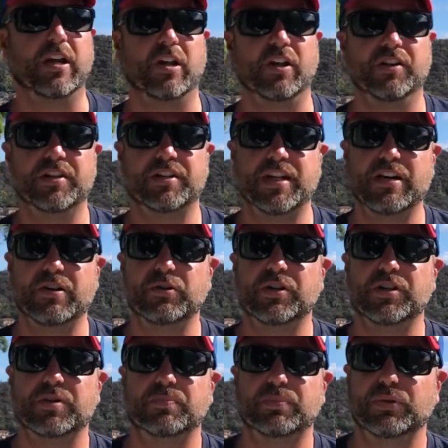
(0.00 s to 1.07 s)
like this. How good
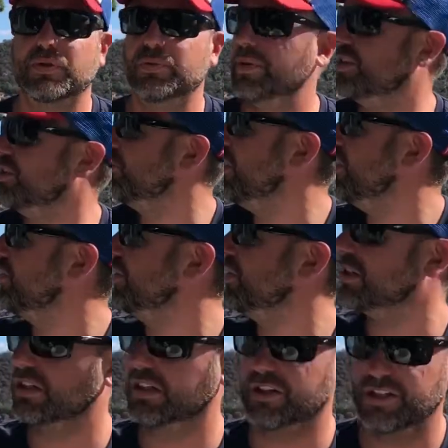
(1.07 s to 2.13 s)
is it brewing when the weather is
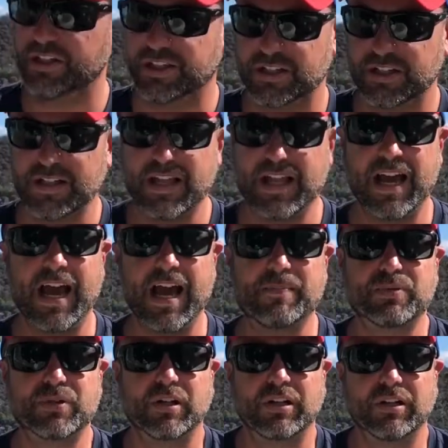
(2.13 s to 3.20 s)
like this?
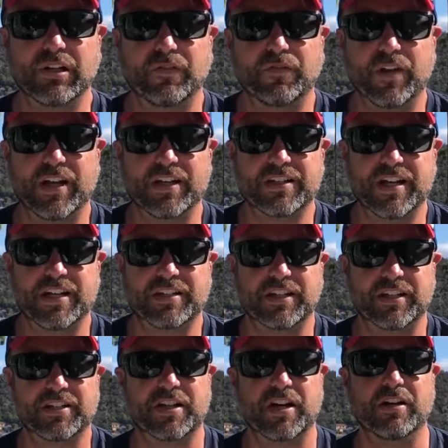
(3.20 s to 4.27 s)
Absolutely
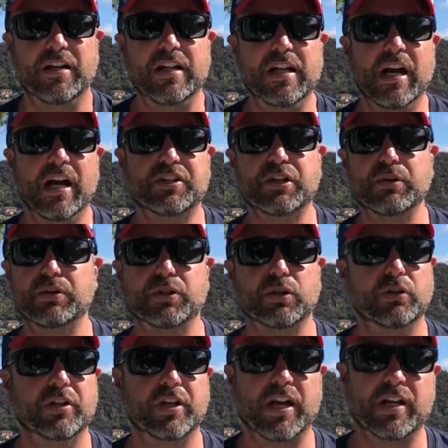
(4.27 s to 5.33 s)
fantastic. So until we talk
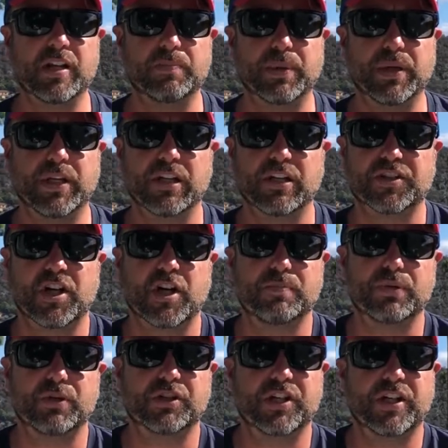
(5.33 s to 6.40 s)
again in the Beer Healers
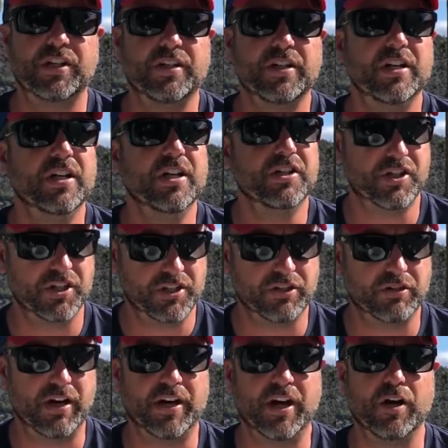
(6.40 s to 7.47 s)
Homebrew Shed, cheers to
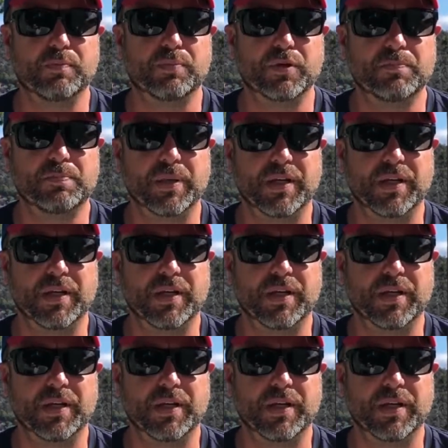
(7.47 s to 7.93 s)
great homebrewed